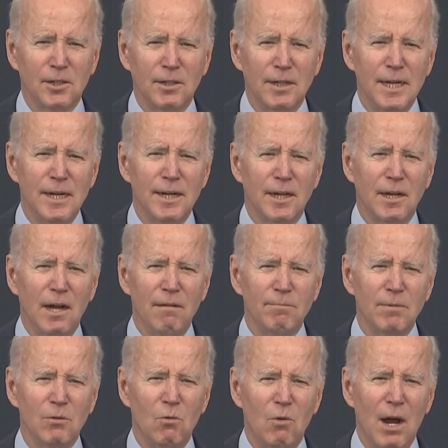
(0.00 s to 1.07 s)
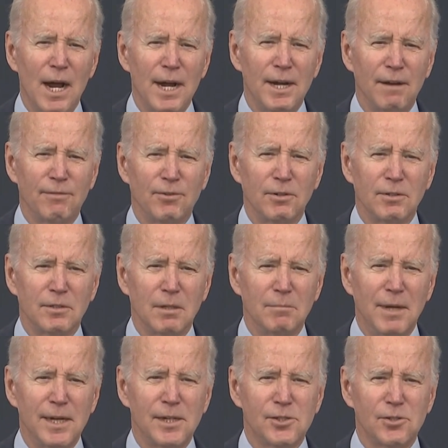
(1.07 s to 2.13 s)
lead a government wide effort to
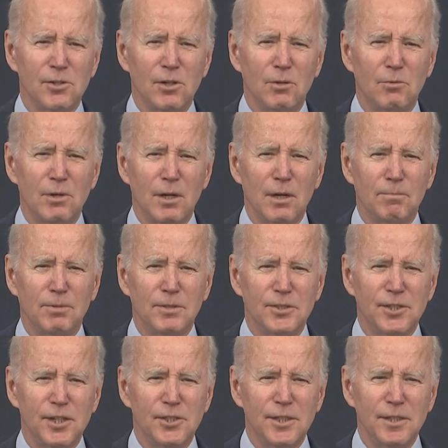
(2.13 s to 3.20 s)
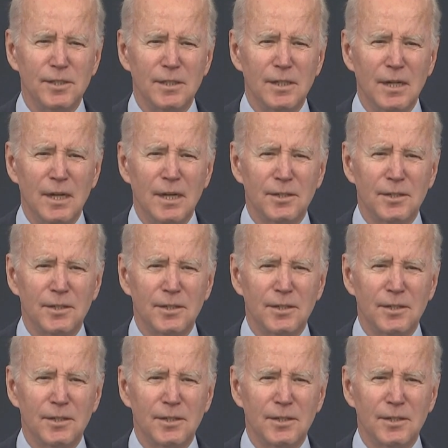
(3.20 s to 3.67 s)
make sure we are positioned